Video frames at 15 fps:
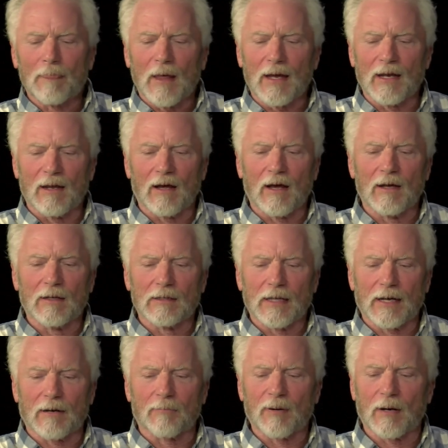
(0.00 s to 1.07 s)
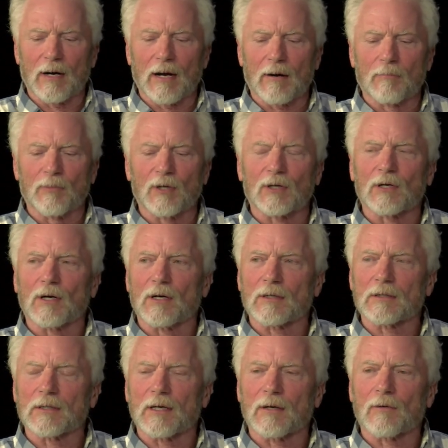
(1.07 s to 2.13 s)
And he, he later put out a book
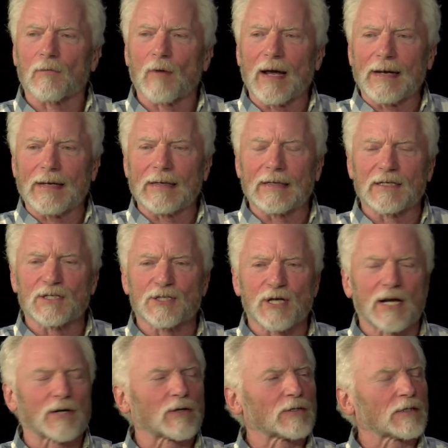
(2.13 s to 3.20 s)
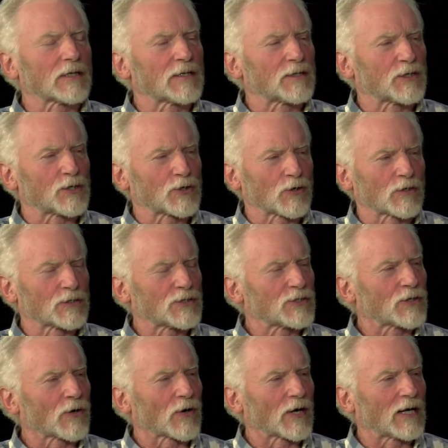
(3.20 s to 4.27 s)
called uh, Writing in General and the Short
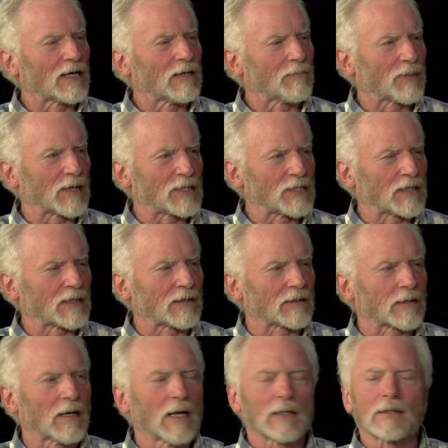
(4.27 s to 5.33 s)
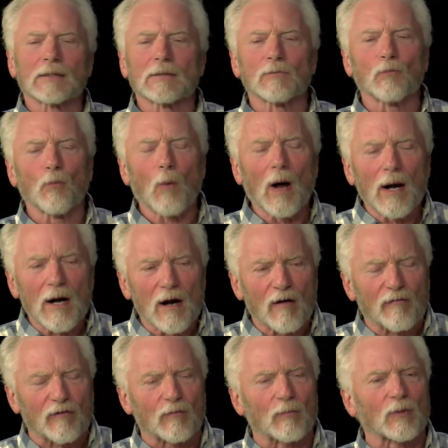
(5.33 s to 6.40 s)
Story in Particular. Mm.
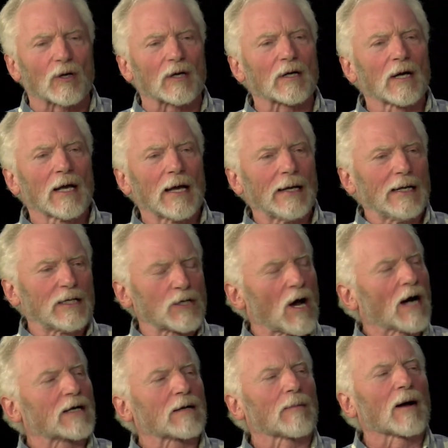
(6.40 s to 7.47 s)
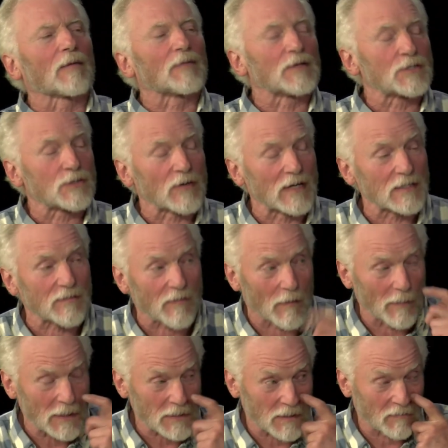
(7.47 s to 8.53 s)
Wonderful book. And he talked about this
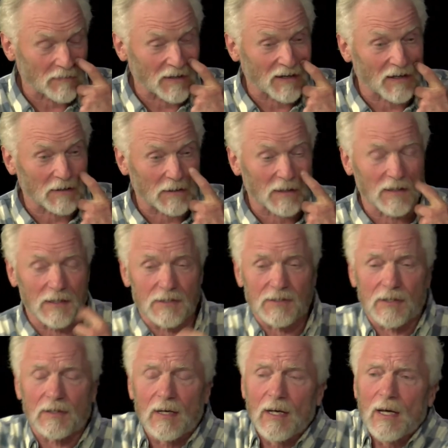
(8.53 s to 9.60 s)
transformation of character. He said,